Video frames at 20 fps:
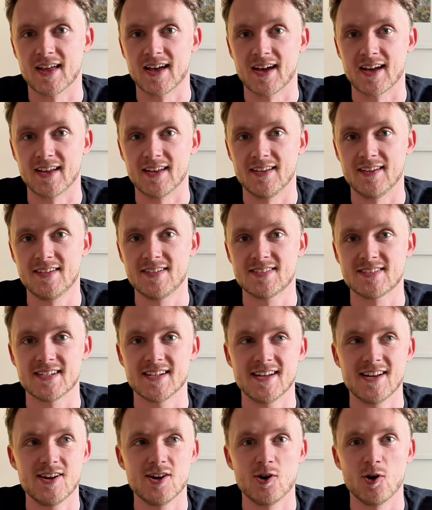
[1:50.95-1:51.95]
that is
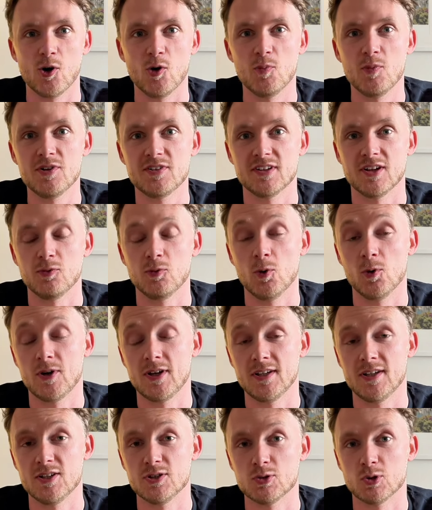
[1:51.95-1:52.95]
almost like
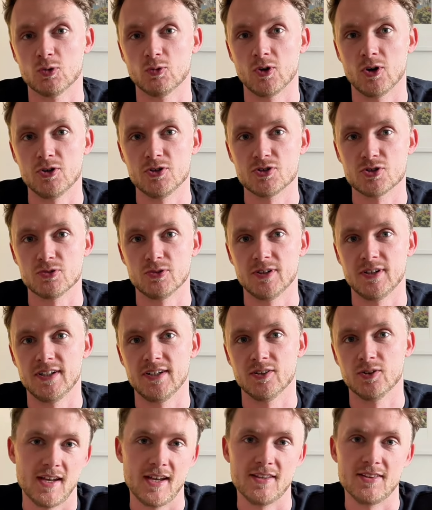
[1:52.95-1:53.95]
walking into a
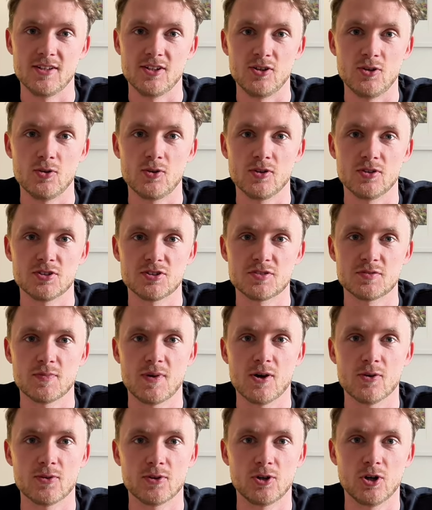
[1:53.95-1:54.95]
roastery, in that you can
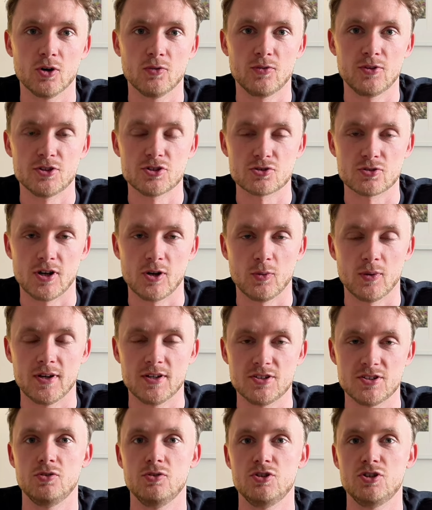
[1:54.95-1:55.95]
smell the coffee straight away
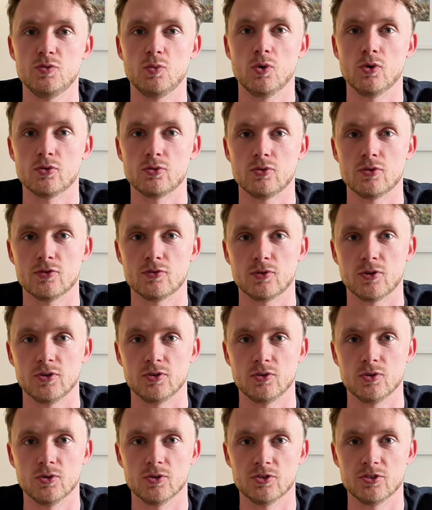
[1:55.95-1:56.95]
as soon as you walk through the
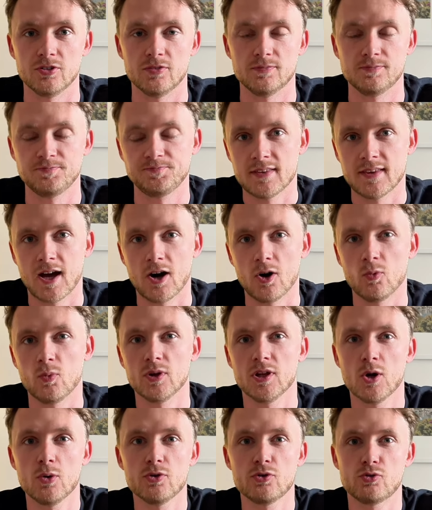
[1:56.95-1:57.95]
front doors. Now,
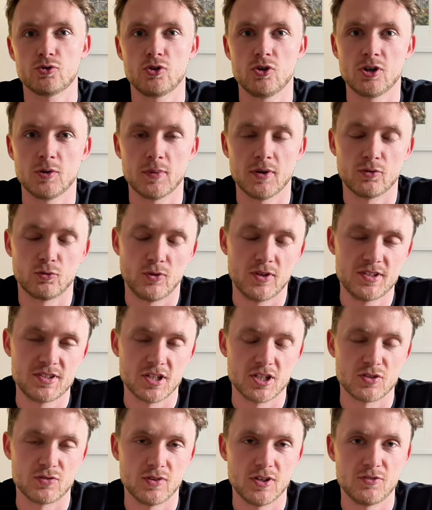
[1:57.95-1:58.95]
when I was doing a bit of
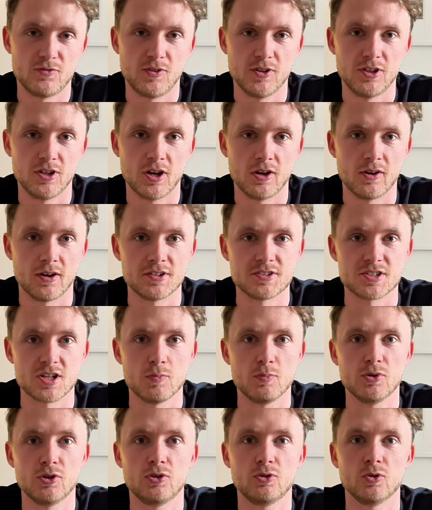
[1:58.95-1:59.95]
research for this video, I
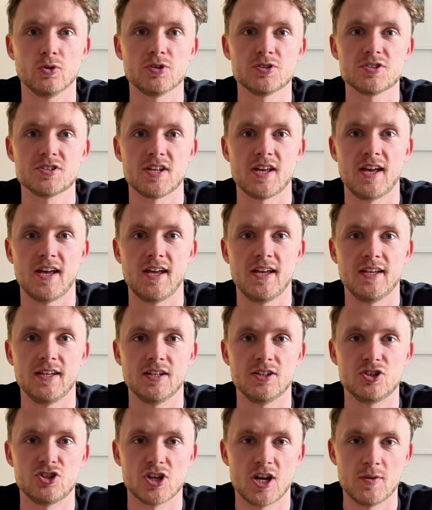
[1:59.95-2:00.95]
stumbled across a
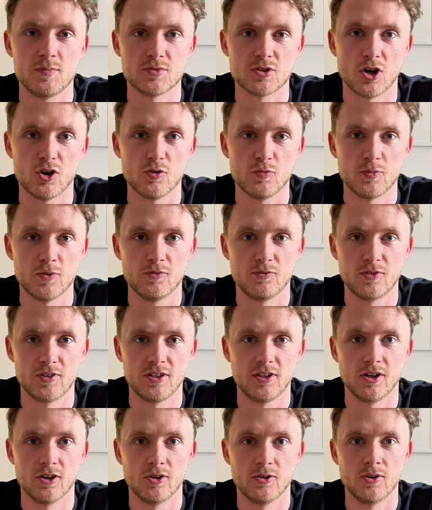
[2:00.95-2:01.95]
James Hoffmann
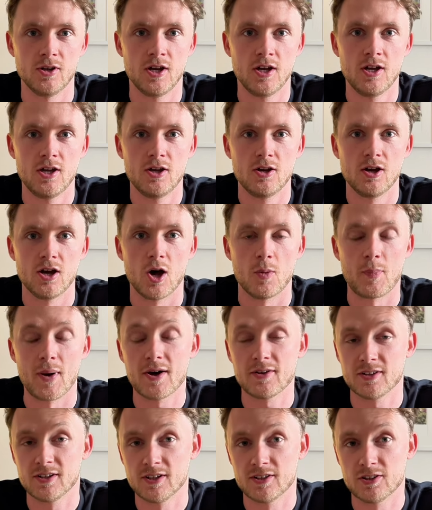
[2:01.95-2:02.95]
video
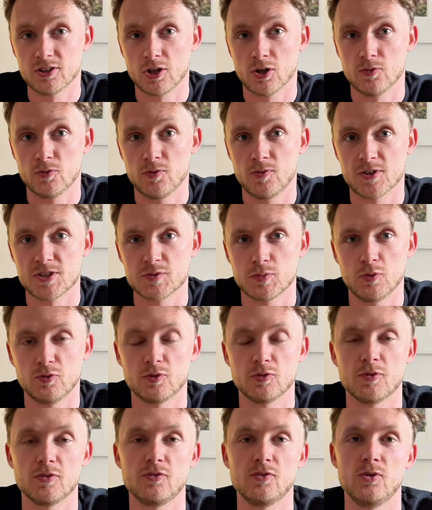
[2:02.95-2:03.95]
about the London Coffee Festival
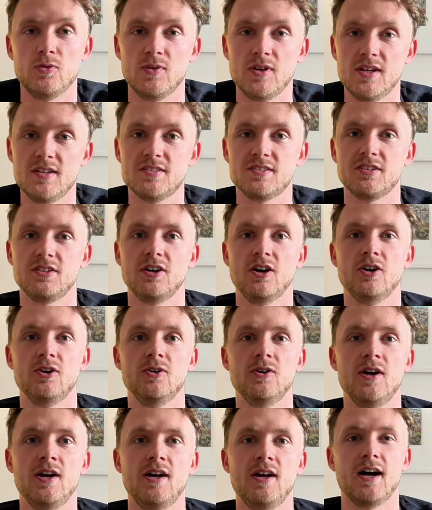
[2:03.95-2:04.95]
from a few years ago,
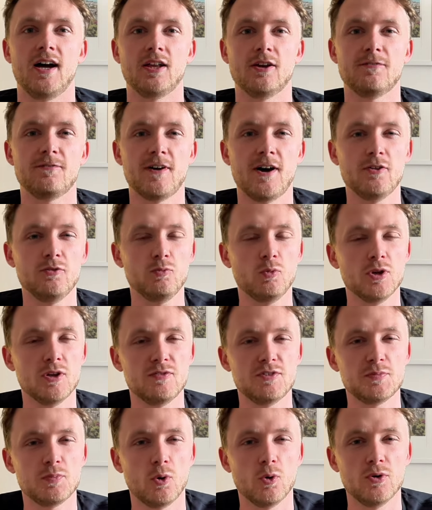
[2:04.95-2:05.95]
and I found one of
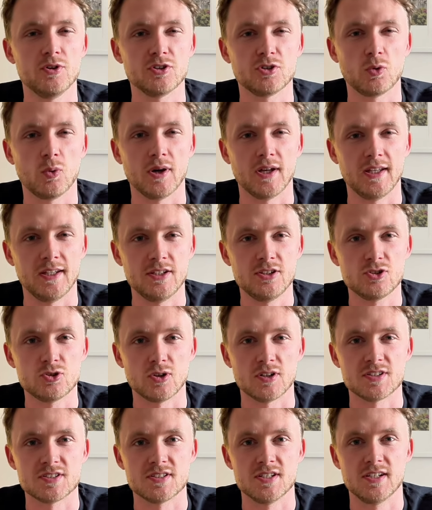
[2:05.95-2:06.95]
his points quite
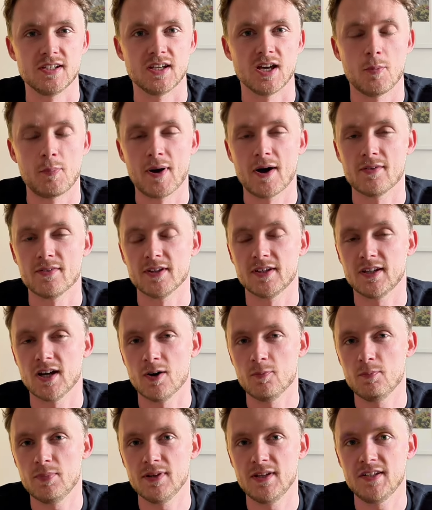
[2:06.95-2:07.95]
interesting about the
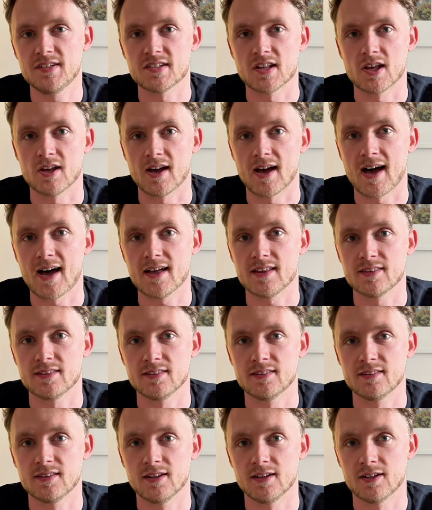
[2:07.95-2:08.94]
companies that are at
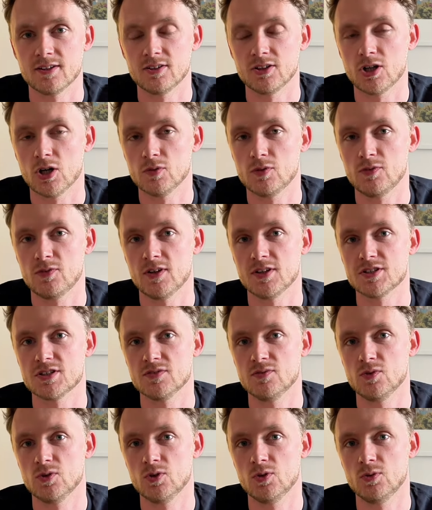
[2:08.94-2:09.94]
the London Coffee
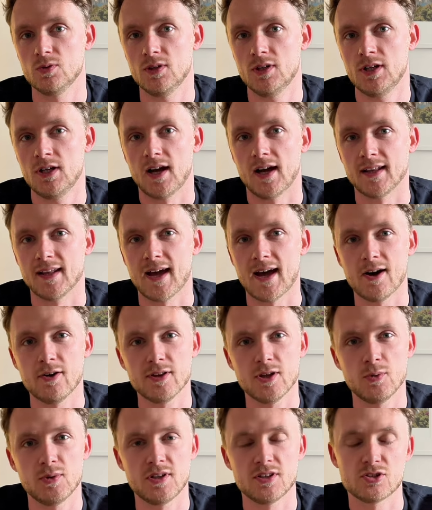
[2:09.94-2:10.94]
Festival and how
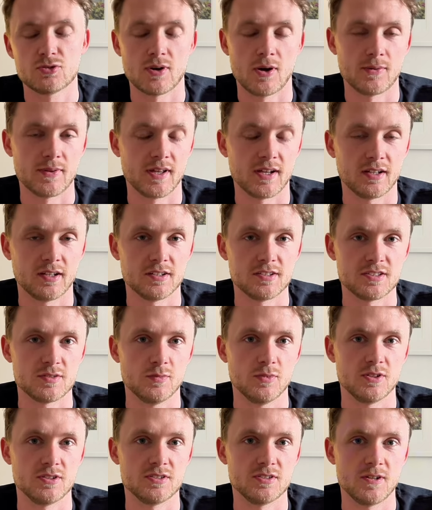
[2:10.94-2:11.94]
they would interact with their
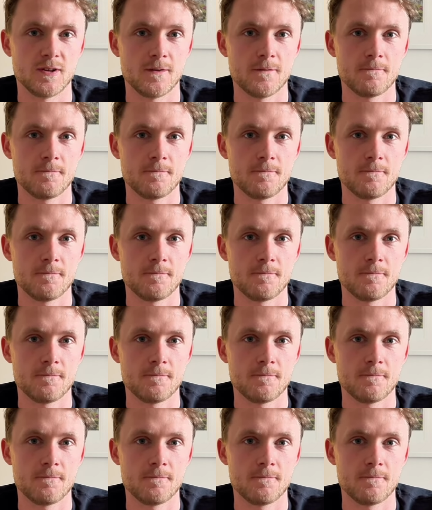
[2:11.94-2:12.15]
customers.